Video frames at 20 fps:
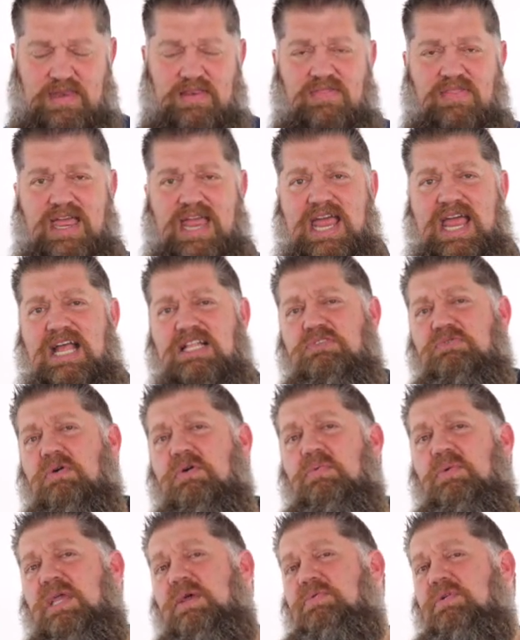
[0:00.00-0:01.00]
That's where
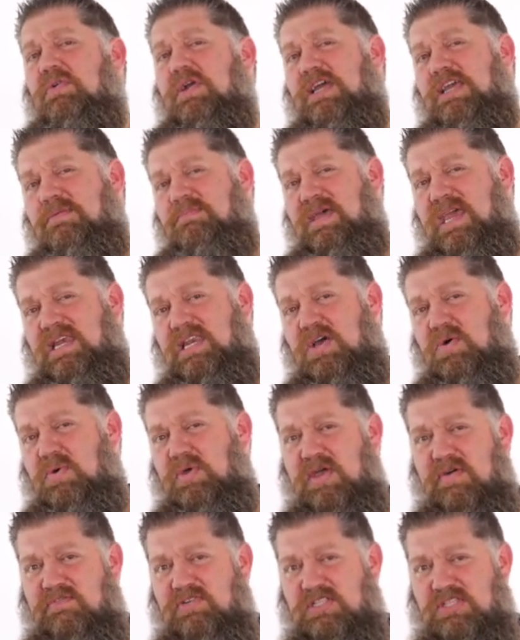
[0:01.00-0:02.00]
we would recommend going
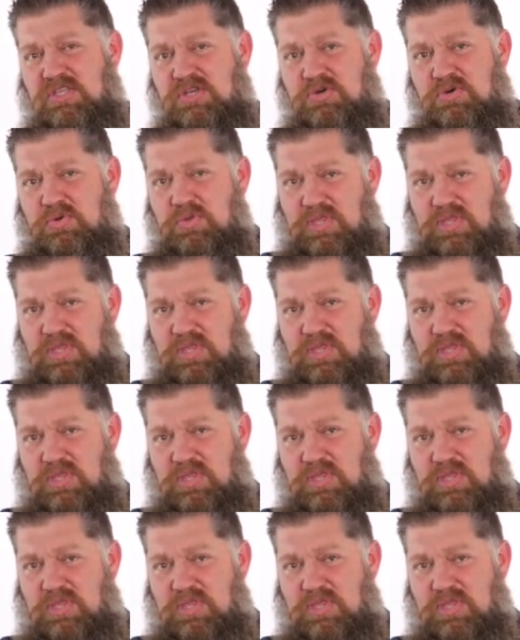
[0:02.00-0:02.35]
over to